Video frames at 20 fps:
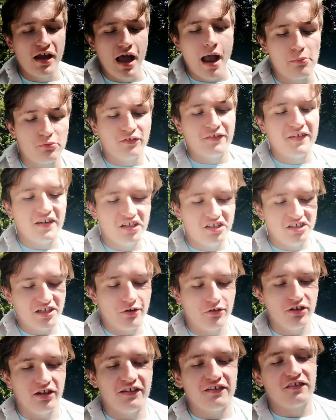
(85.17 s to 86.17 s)
I'm going to take a
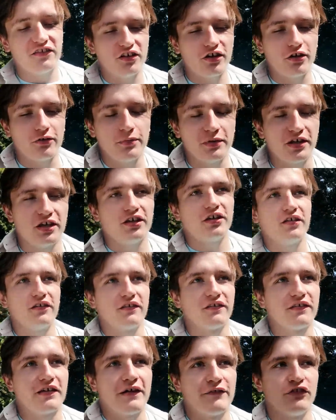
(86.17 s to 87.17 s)
shower later though
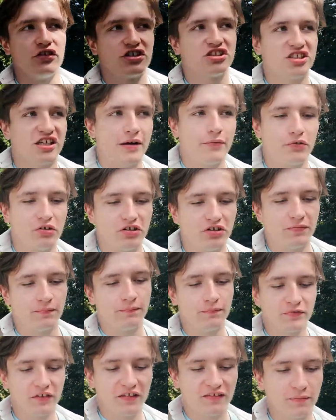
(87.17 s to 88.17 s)
because I've not showered
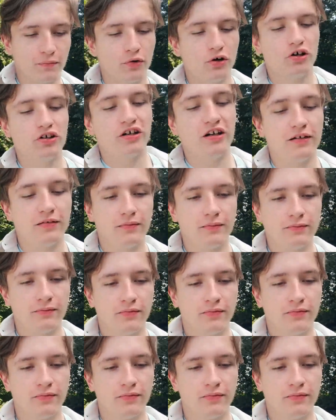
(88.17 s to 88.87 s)
this morning